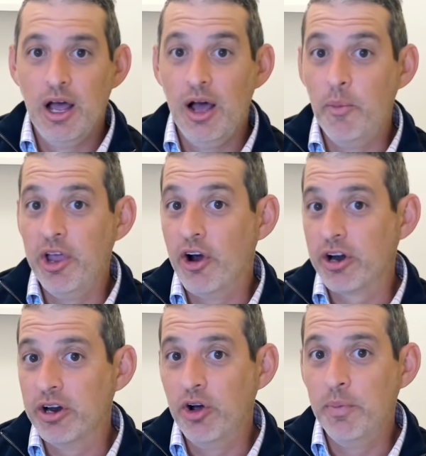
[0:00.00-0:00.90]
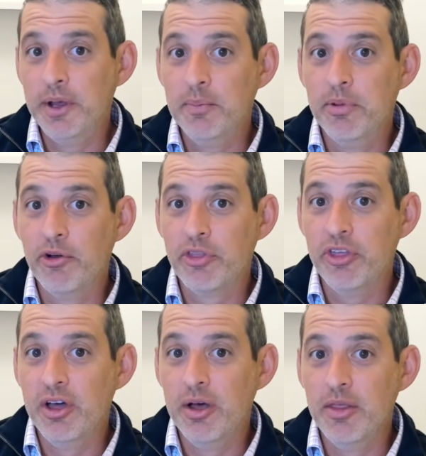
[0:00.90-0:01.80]
Um, we are going to open both
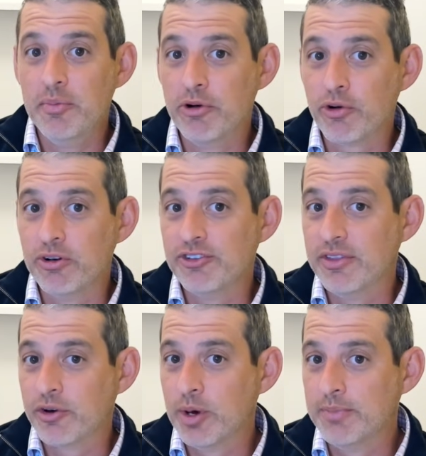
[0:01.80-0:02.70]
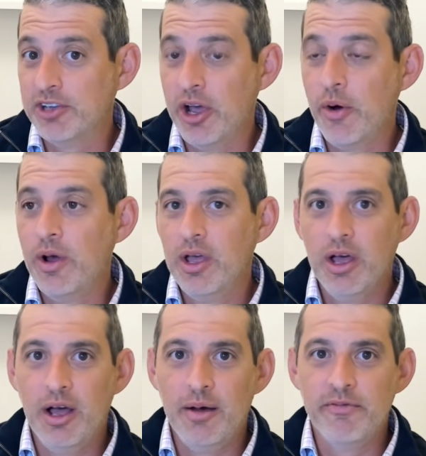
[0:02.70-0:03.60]
the brokerage and the crypto
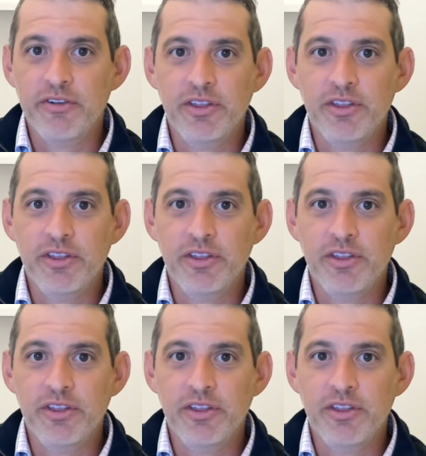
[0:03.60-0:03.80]
um,